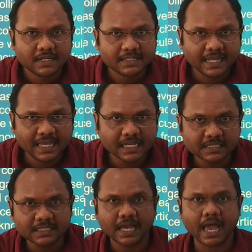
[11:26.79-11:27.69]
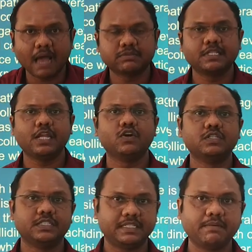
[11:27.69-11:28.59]
T is
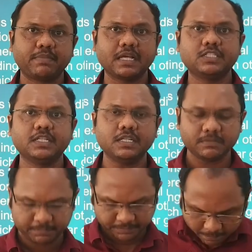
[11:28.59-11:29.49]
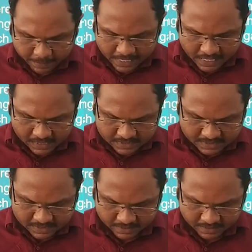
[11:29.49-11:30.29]
absolute temperature, P is